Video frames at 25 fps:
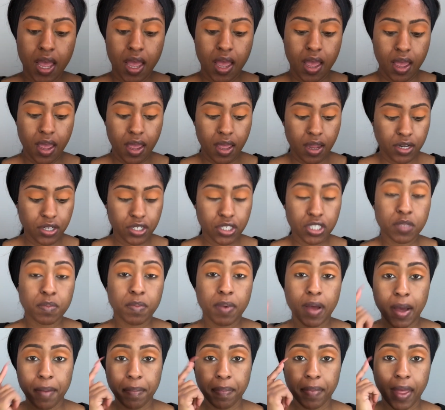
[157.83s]
and just
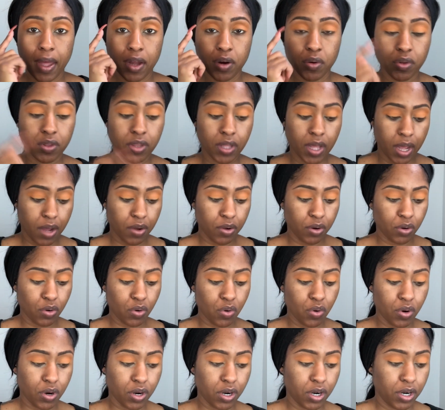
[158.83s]
pop that on the outer
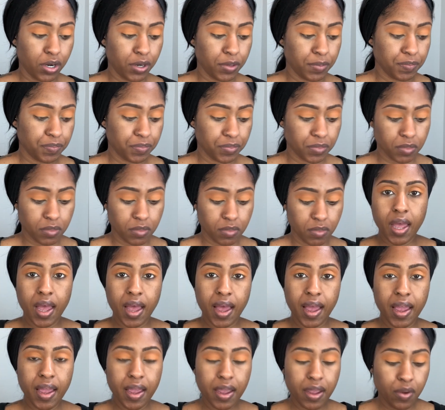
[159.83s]
corner.
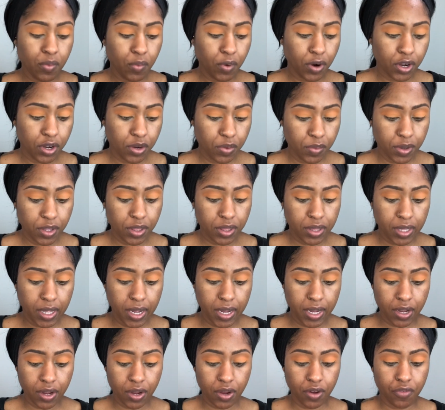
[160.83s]
I hate working with
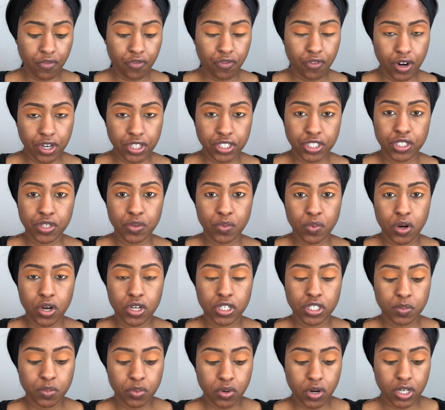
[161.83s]
like freshly
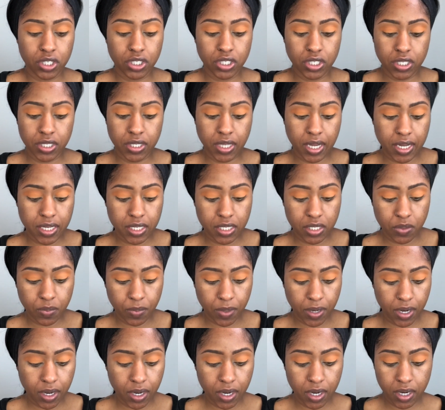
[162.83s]
washed brushes. I
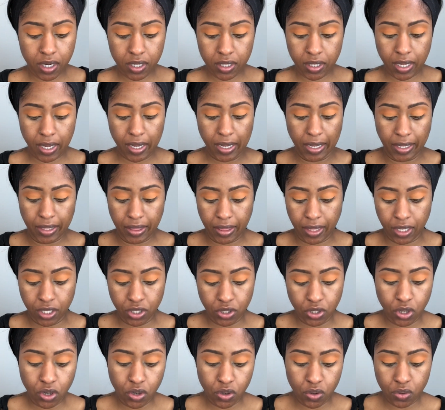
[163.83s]
swear, like, they
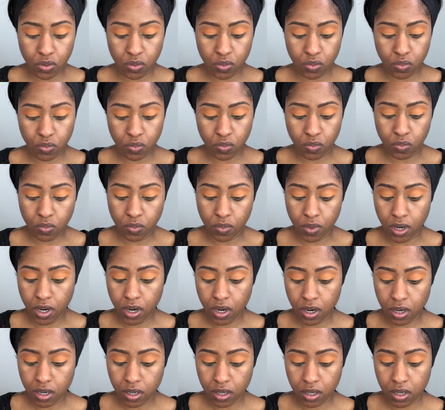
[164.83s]
don't
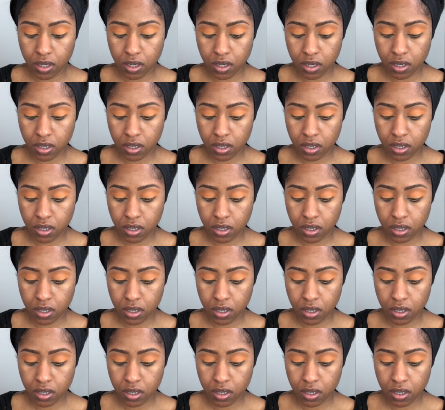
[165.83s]
work.